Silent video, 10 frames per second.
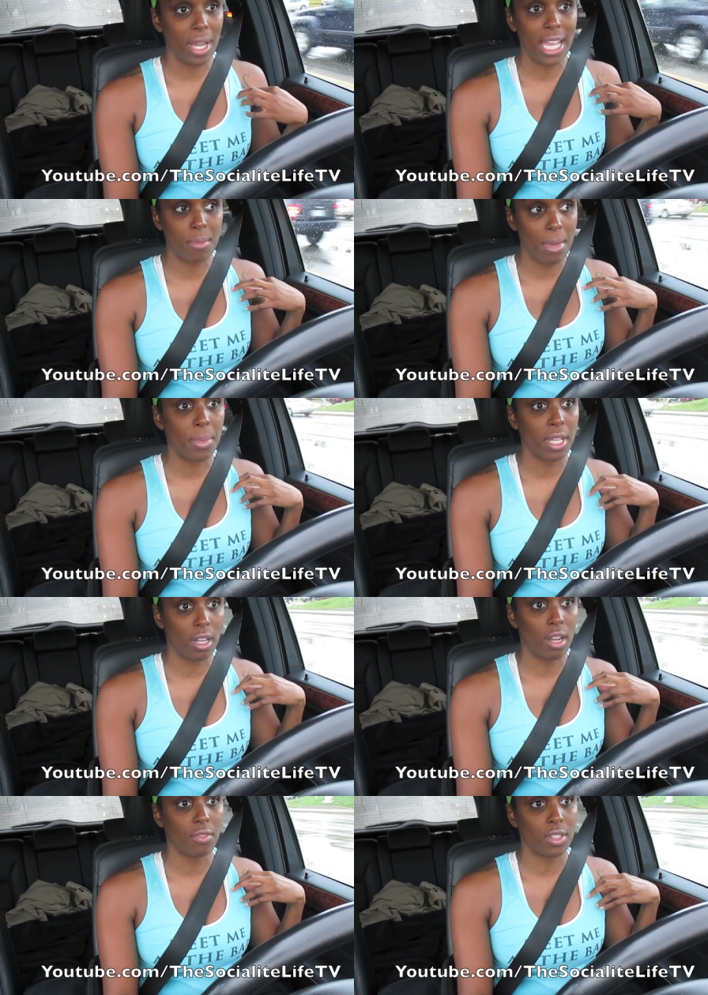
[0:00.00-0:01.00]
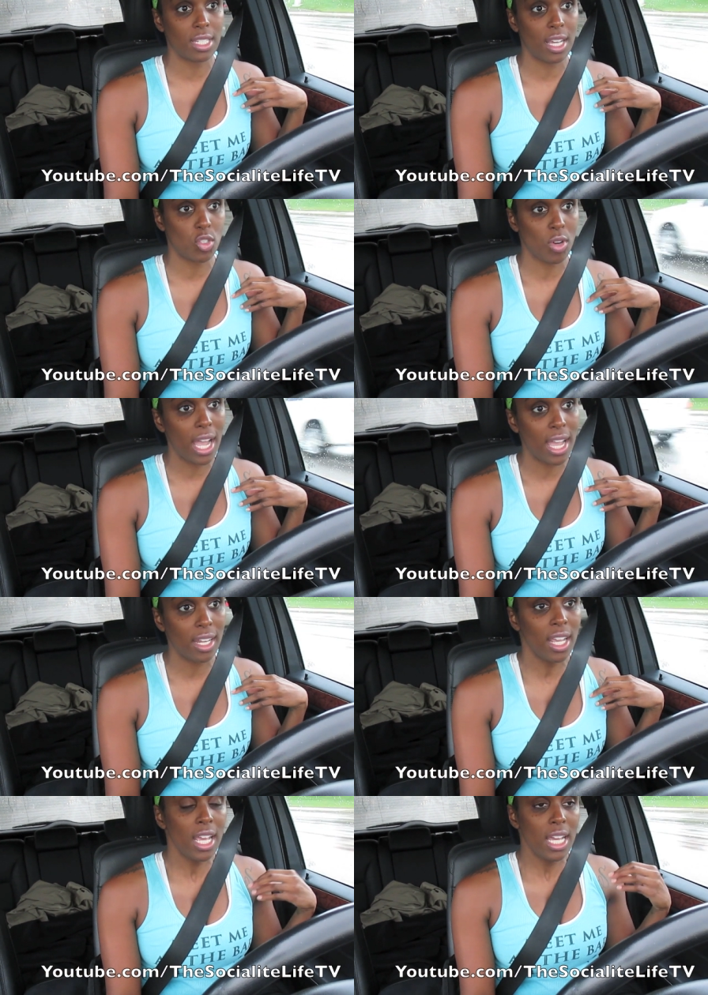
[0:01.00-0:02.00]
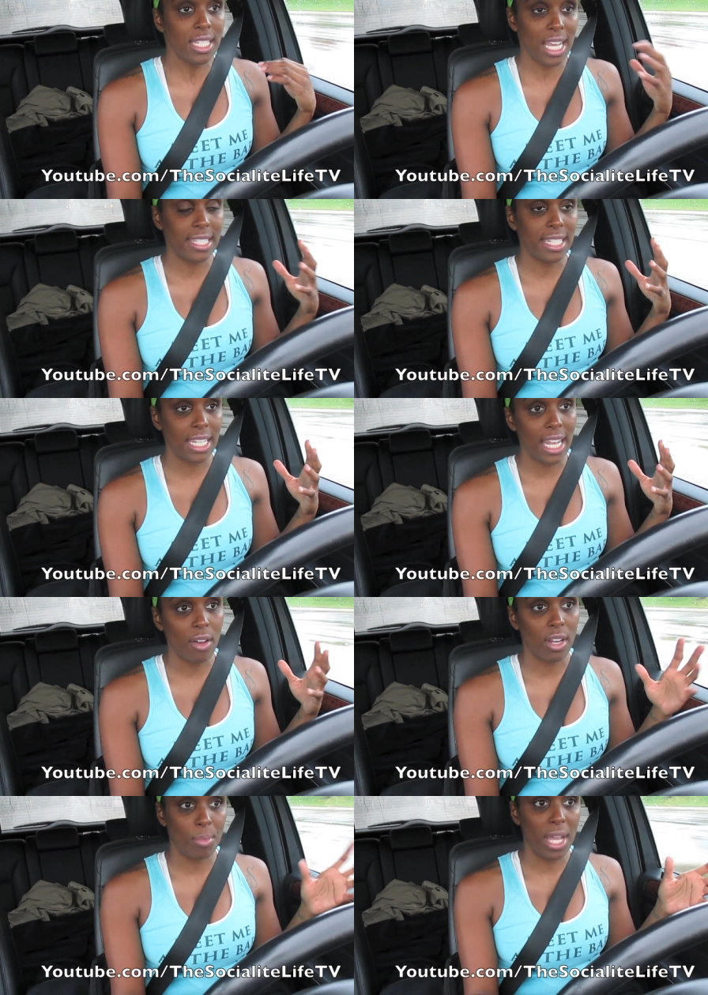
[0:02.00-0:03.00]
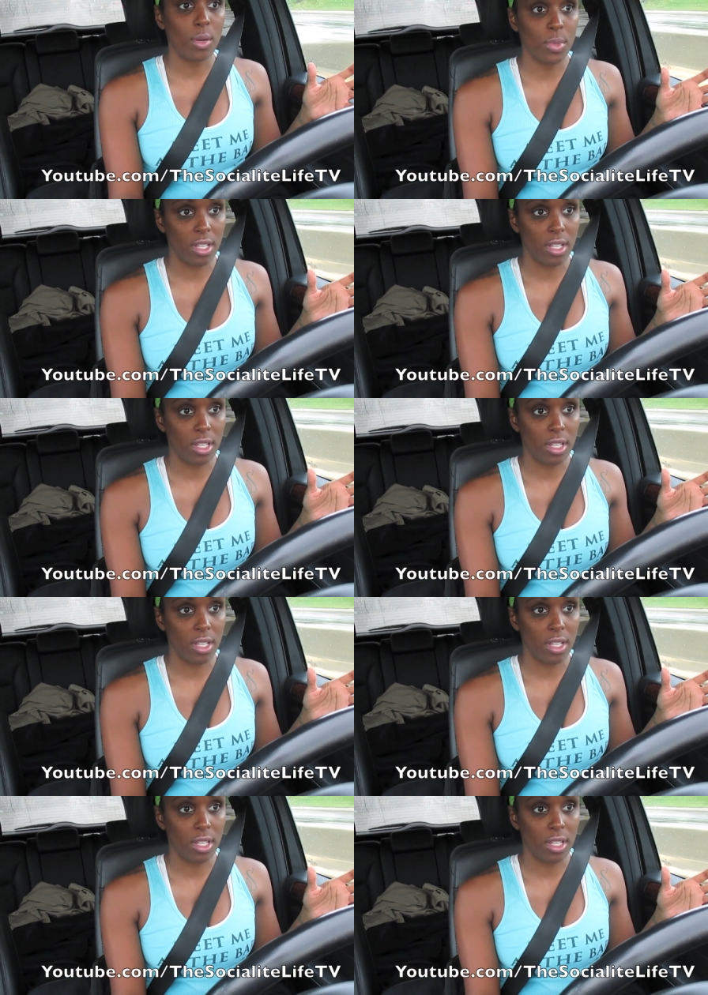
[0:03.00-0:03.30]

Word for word: My head might be cut off because I tried testing it out and my head was